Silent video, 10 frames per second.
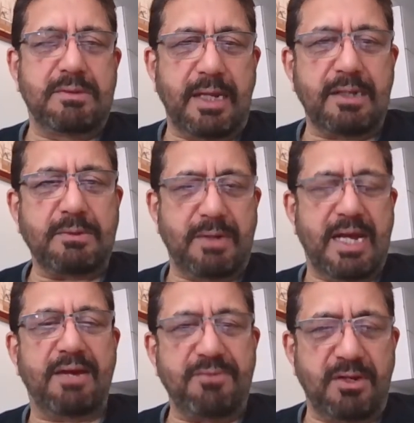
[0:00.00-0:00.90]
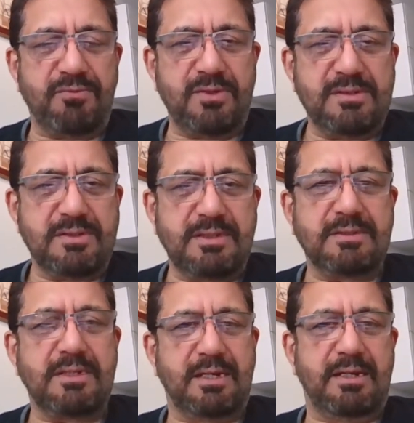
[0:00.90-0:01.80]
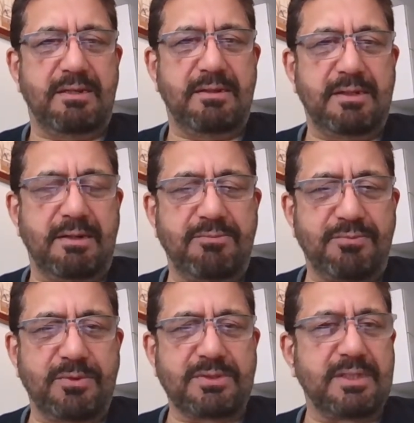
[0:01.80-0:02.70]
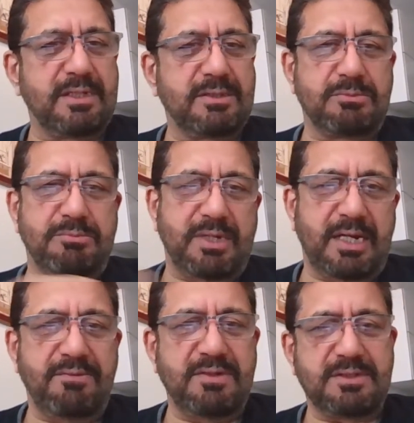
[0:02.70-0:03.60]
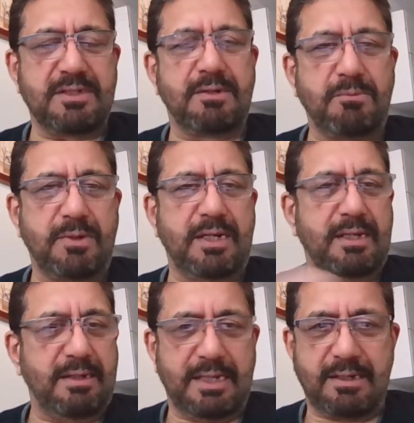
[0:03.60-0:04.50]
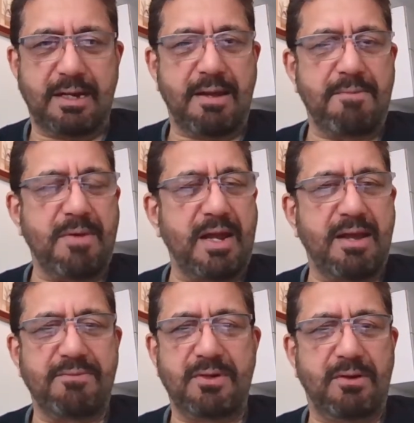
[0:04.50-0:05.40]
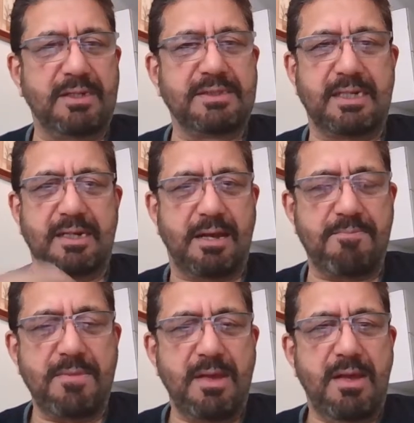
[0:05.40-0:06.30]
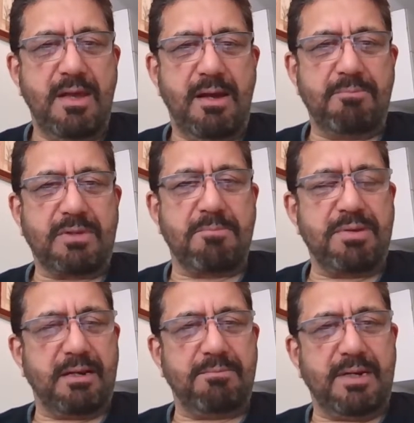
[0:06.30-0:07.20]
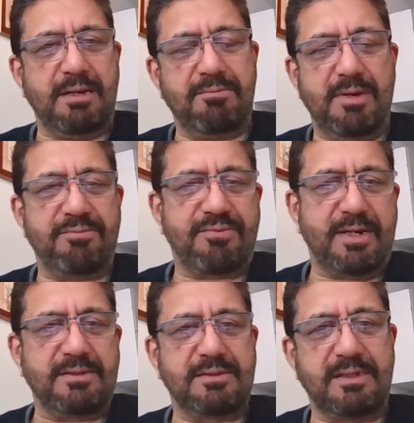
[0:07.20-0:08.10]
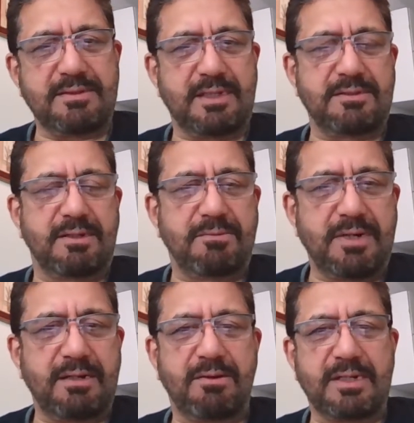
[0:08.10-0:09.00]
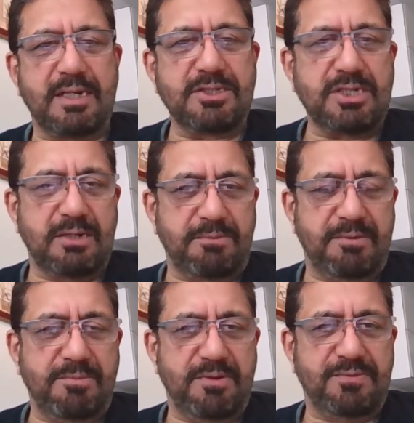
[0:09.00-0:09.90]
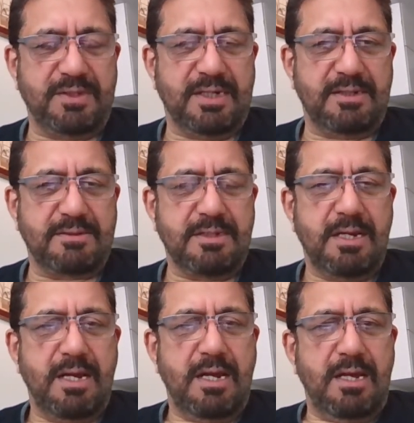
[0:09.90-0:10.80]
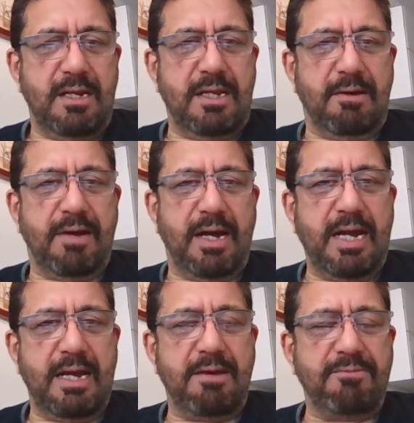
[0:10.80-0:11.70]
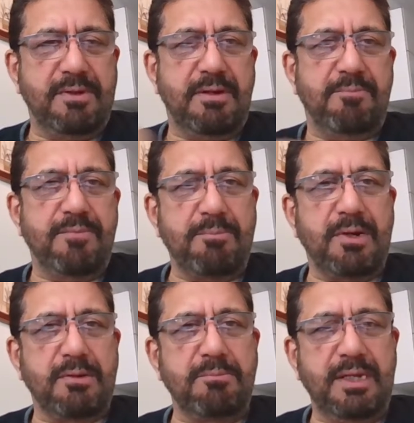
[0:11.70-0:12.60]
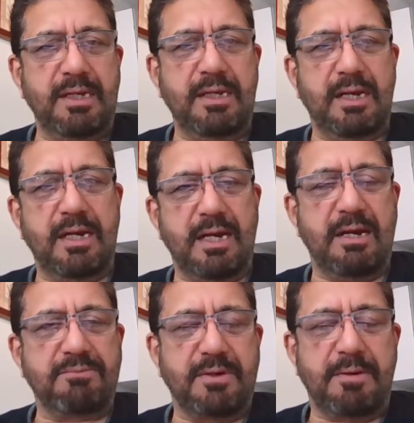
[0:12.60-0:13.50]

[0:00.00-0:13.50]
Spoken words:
thing to have influences, and they force us to behave in certain way. Like I have knowledge, and I'm compelled by my friends and saying, you know what, okay, share with us. Now I have, about me, I have